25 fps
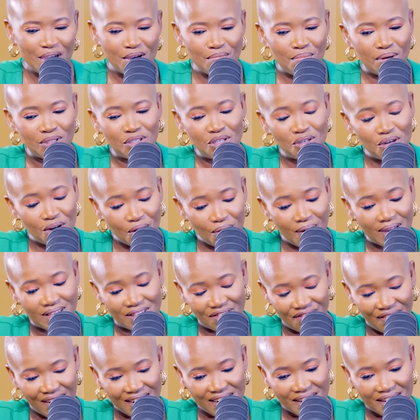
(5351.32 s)
But you know
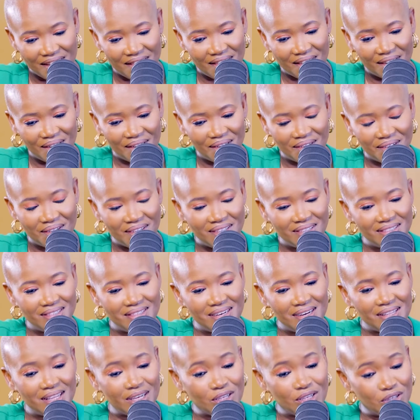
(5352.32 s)
what's funny though?
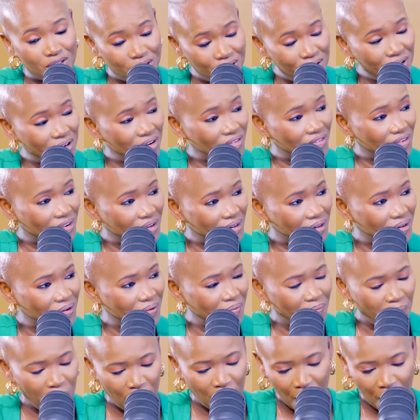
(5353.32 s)
The two of you,